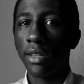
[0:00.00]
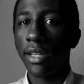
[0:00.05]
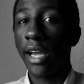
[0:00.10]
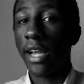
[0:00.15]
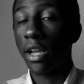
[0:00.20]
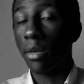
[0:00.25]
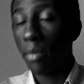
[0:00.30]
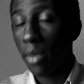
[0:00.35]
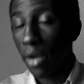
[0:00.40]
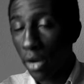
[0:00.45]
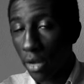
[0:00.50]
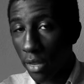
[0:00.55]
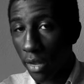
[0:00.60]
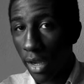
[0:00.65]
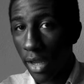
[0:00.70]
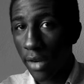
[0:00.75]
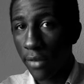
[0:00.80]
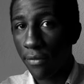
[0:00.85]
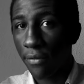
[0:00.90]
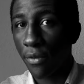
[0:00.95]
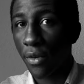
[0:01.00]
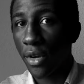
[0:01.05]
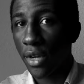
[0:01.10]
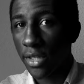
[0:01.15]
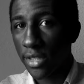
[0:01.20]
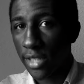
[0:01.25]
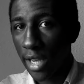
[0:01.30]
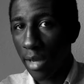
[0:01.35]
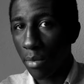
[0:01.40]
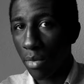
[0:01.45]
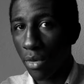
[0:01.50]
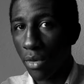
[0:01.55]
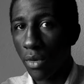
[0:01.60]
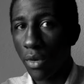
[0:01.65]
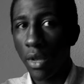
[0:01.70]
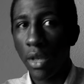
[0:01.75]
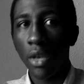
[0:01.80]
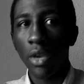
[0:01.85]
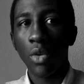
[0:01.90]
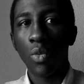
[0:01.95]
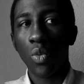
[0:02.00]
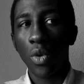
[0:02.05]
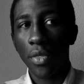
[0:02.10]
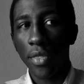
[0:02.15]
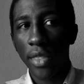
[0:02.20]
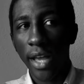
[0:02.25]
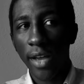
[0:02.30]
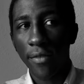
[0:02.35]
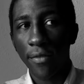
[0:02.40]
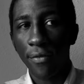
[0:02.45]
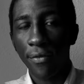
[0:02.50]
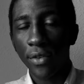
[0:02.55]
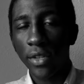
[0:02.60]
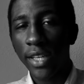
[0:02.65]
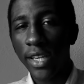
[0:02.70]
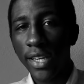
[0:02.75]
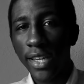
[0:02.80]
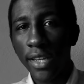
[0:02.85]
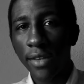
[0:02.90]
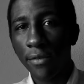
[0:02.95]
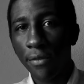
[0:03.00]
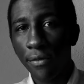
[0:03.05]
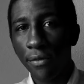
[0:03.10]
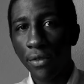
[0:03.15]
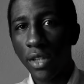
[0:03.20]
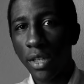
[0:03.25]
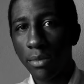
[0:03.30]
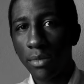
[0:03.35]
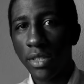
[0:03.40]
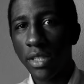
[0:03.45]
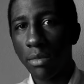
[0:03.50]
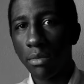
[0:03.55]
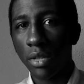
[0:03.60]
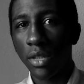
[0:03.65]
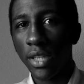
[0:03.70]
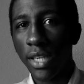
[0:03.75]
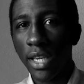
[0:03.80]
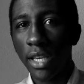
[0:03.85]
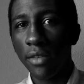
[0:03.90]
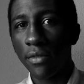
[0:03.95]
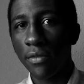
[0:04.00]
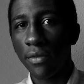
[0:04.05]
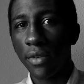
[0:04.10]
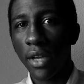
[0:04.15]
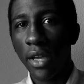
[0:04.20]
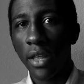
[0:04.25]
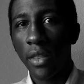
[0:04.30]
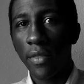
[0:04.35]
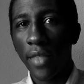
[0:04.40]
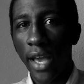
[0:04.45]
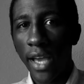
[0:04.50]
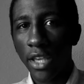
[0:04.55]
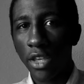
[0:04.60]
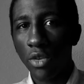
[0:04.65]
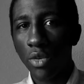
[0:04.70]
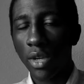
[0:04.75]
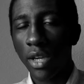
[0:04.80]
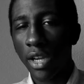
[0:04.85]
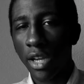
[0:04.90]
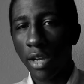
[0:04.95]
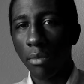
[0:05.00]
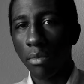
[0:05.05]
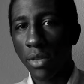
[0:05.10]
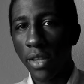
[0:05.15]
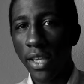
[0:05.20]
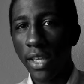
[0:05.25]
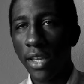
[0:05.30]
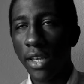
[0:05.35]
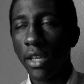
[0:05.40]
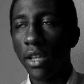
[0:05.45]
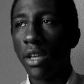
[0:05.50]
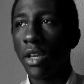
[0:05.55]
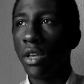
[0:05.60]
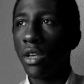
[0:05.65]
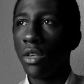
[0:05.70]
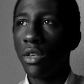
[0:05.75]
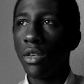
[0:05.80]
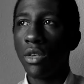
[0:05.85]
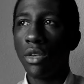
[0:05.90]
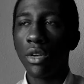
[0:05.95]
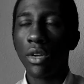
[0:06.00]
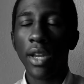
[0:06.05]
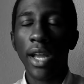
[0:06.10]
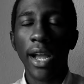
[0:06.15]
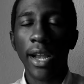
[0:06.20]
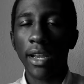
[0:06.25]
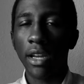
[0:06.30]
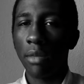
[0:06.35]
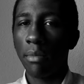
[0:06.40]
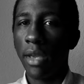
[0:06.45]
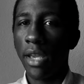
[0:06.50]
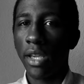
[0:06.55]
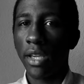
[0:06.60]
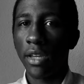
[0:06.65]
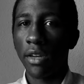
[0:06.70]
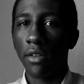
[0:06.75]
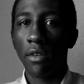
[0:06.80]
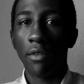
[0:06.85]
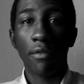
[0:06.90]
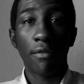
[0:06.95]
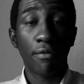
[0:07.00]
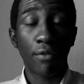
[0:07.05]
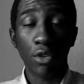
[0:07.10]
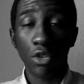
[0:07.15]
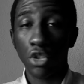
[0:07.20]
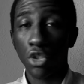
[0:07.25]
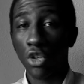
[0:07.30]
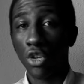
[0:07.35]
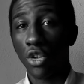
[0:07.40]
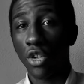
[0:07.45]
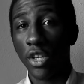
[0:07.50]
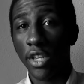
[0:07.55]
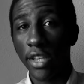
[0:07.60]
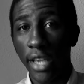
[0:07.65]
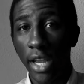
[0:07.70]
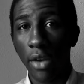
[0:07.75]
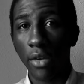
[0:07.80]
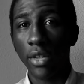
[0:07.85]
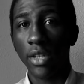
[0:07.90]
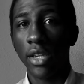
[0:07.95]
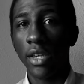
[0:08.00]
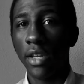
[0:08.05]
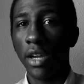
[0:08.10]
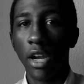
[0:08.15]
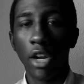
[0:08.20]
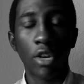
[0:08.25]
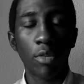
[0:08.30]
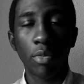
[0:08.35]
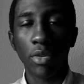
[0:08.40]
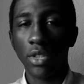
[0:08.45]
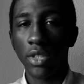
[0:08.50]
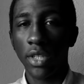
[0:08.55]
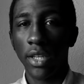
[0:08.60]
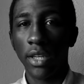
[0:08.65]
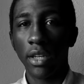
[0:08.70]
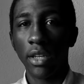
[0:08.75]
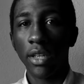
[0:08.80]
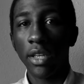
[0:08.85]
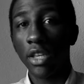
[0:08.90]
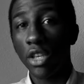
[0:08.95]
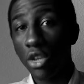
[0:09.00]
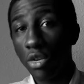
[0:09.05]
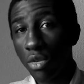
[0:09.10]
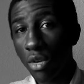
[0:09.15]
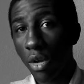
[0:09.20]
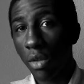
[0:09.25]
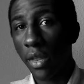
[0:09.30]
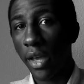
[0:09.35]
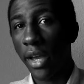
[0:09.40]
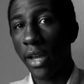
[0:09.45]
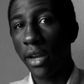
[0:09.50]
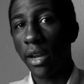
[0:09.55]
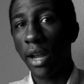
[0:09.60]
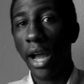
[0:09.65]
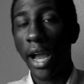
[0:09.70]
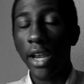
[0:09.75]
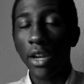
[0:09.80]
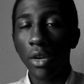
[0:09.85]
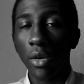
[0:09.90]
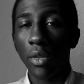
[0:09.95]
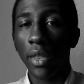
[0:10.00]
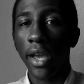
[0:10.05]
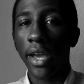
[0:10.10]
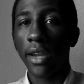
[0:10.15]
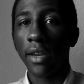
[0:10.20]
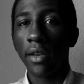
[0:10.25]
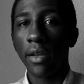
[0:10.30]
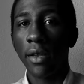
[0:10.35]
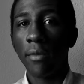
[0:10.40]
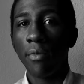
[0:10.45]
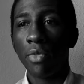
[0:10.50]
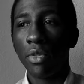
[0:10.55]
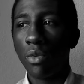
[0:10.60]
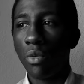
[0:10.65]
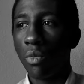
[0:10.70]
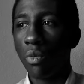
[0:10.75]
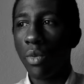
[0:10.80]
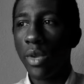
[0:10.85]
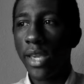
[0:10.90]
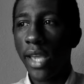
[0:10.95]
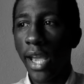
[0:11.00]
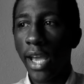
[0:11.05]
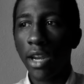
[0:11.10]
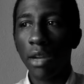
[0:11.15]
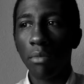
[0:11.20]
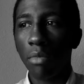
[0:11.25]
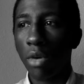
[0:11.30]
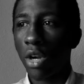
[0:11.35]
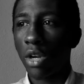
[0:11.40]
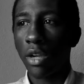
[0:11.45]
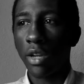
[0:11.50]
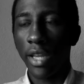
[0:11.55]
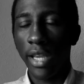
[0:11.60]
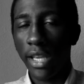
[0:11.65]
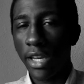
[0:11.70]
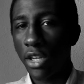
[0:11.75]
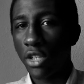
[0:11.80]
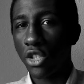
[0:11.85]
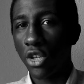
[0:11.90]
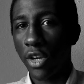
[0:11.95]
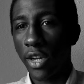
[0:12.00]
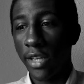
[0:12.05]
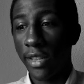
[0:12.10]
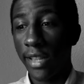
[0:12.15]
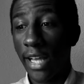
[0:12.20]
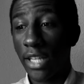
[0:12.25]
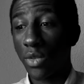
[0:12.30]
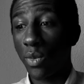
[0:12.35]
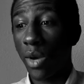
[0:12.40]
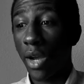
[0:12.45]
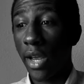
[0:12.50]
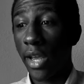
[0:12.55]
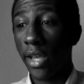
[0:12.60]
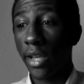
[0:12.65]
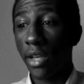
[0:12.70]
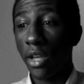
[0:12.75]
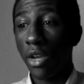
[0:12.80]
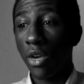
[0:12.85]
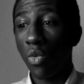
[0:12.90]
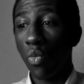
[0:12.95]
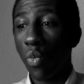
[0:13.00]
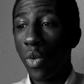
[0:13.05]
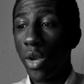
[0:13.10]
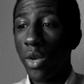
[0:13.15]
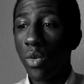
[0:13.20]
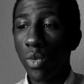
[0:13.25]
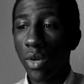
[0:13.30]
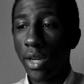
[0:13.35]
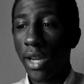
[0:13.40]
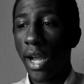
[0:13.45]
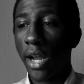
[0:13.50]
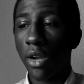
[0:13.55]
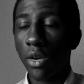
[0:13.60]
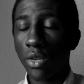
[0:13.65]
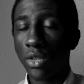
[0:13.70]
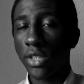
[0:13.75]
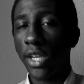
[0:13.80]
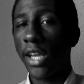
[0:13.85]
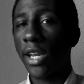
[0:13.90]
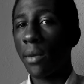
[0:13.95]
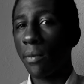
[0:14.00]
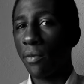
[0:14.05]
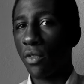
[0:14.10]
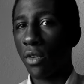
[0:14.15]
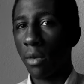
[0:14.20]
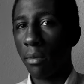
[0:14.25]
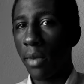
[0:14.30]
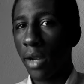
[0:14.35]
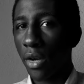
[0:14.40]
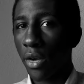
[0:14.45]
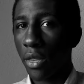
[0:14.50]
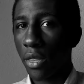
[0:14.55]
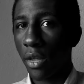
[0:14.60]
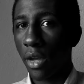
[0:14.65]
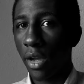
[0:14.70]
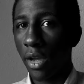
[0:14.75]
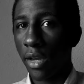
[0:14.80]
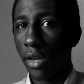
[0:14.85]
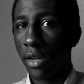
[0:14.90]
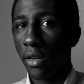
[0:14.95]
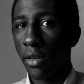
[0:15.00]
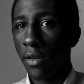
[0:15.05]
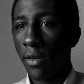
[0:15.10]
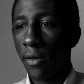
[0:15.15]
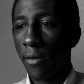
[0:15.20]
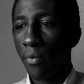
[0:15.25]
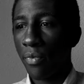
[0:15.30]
like a marathon, for example, with that fleeting, flimsy belief that you can complete it, you're not going to make it, for sure, guaranteed, 100%. You know that. I know that. We can't embark on any journey, and that's why we would not go sign up for a marathon